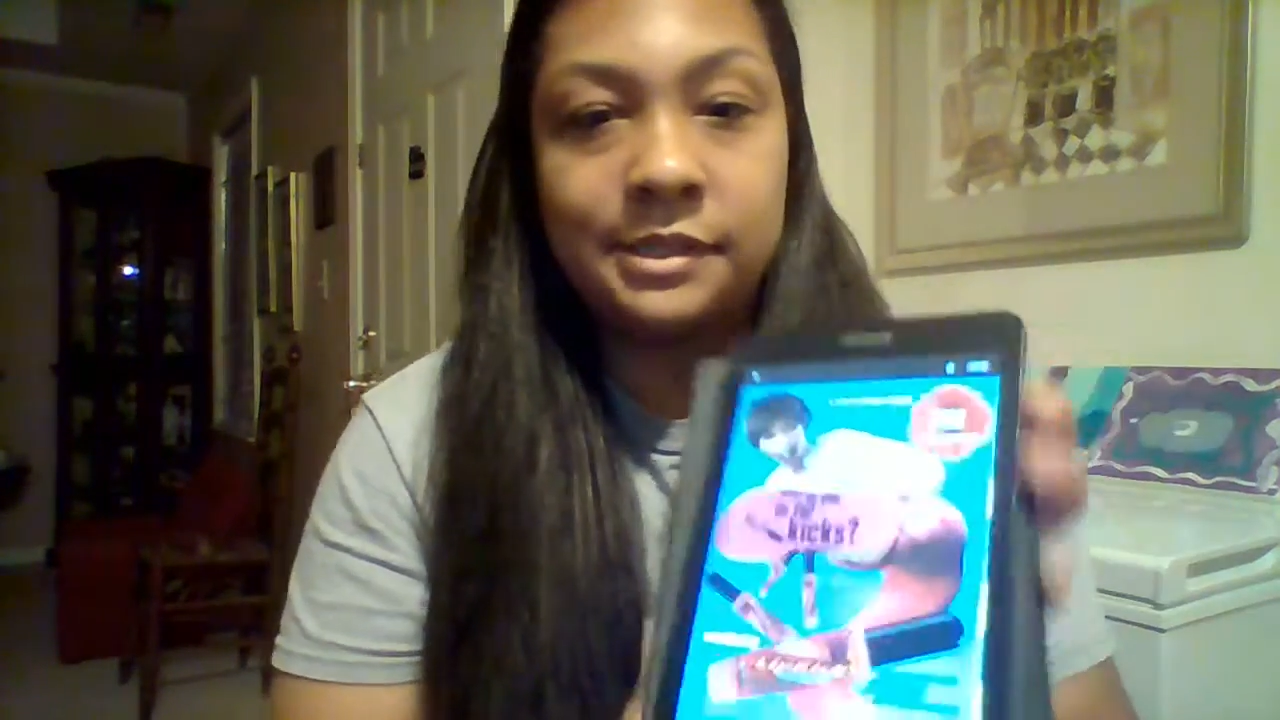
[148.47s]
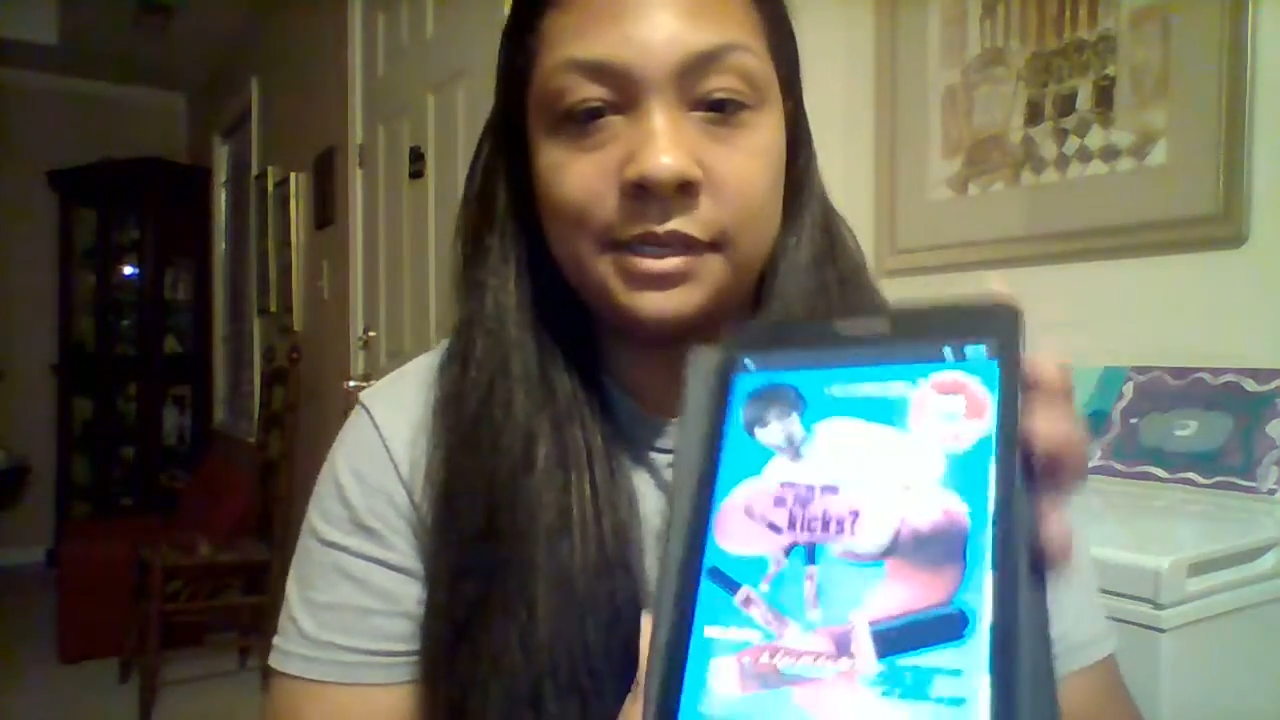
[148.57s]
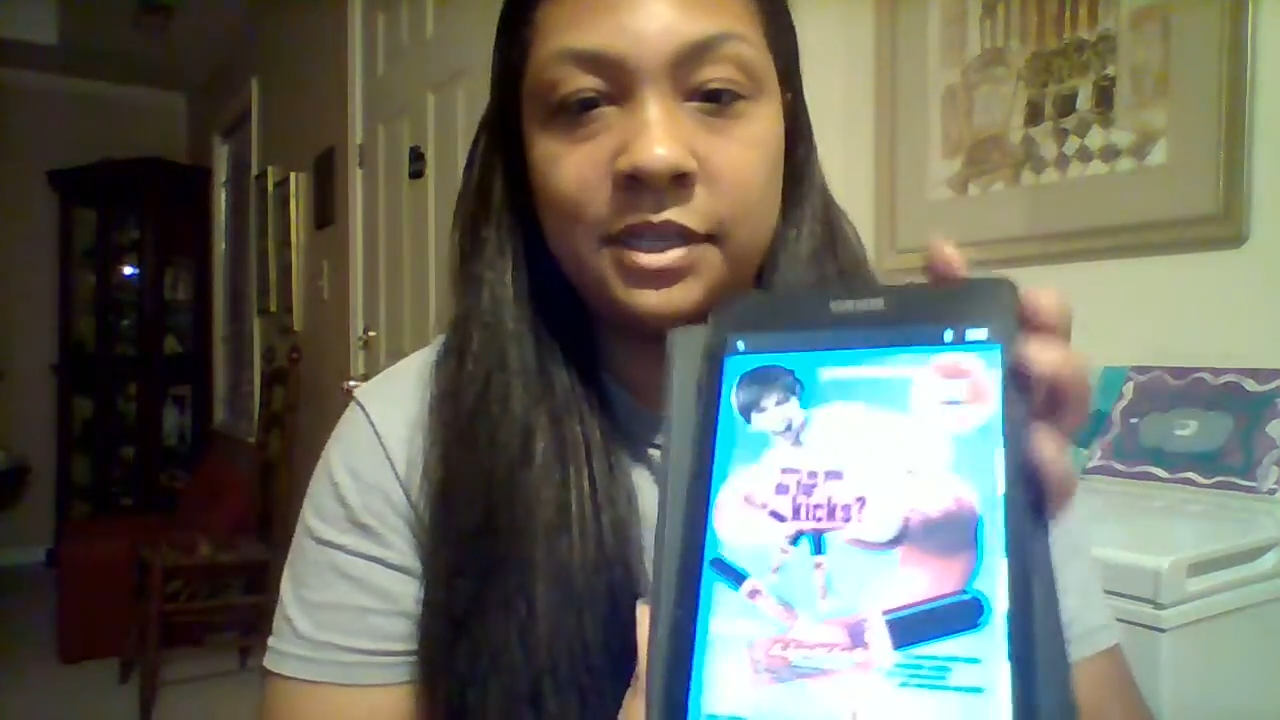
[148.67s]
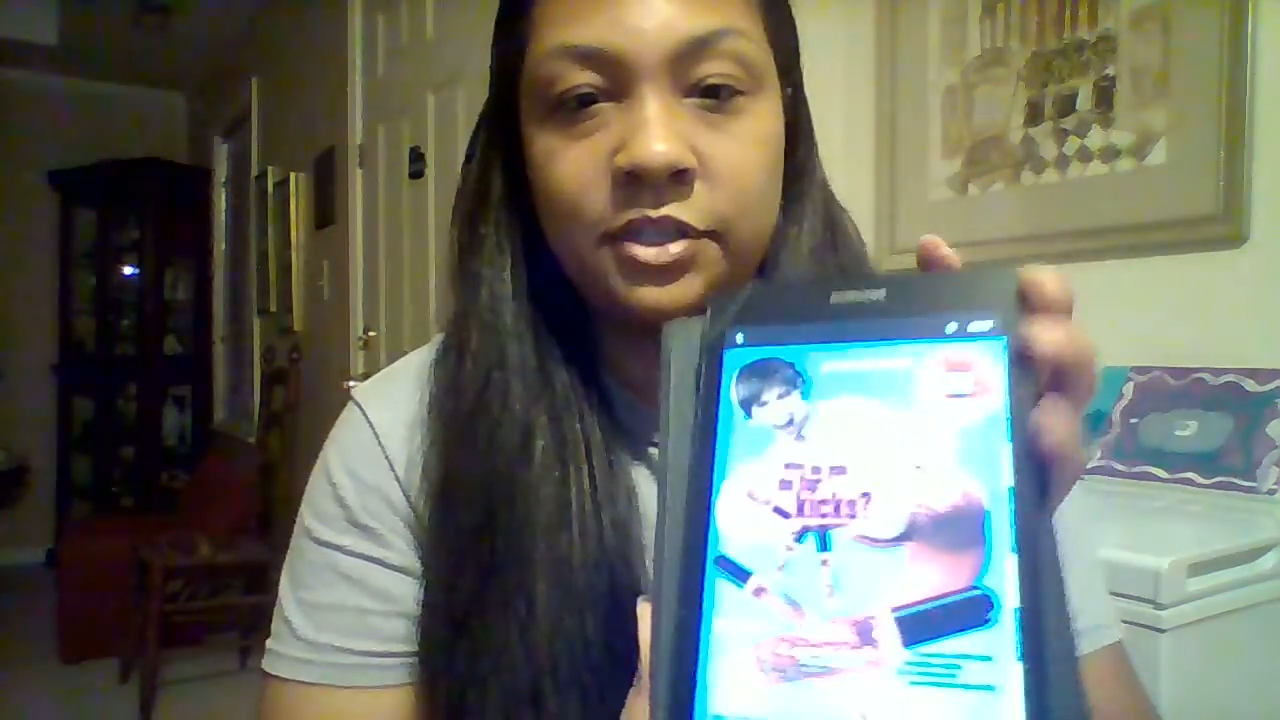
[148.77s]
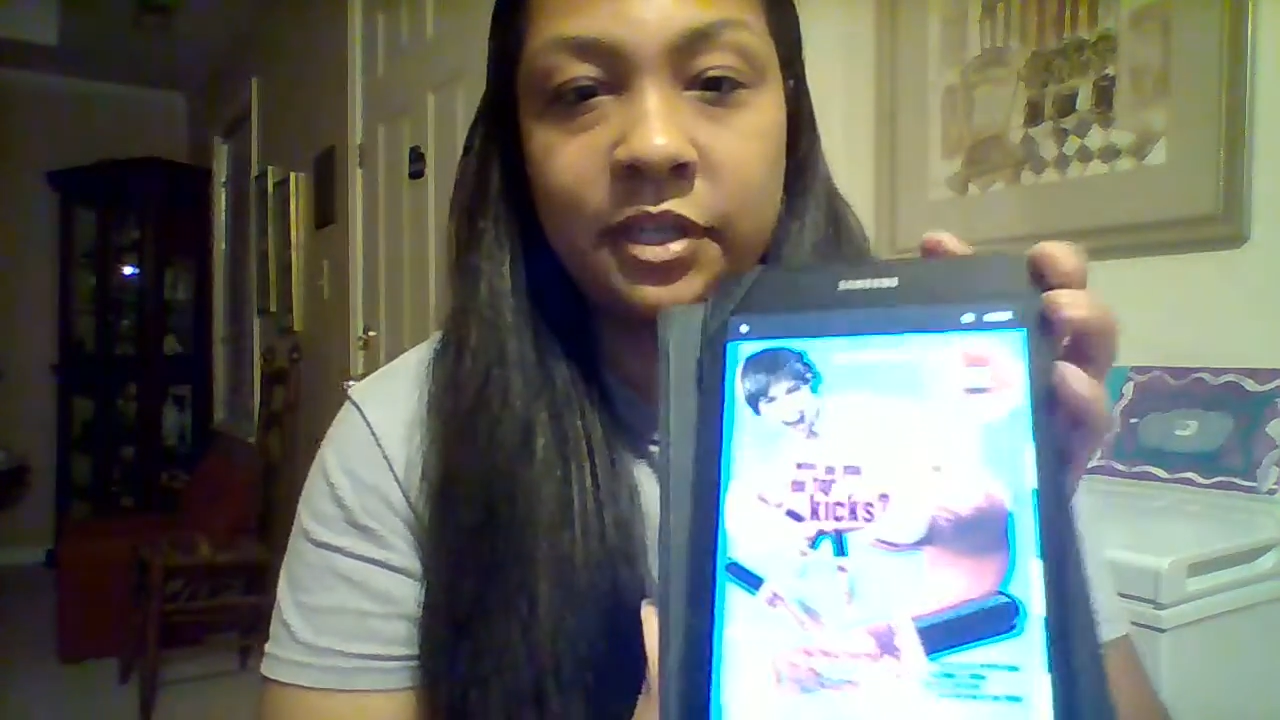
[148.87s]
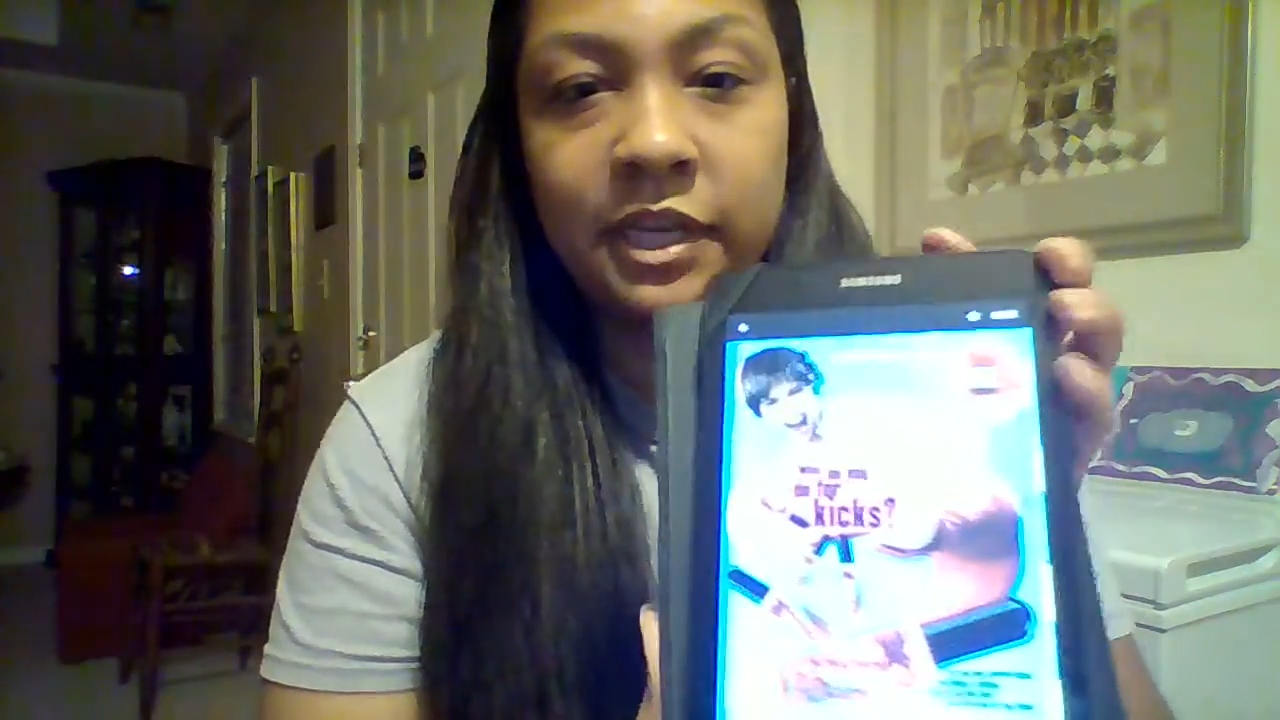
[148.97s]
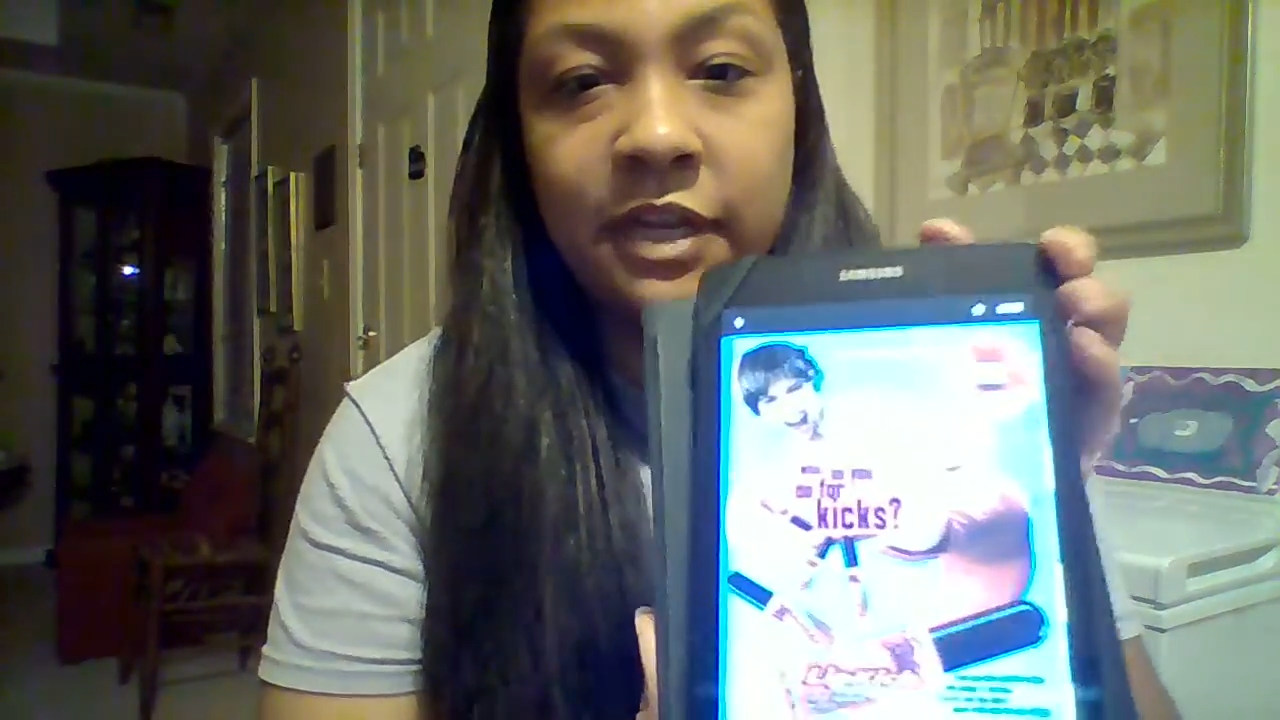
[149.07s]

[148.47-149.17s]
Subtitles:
initially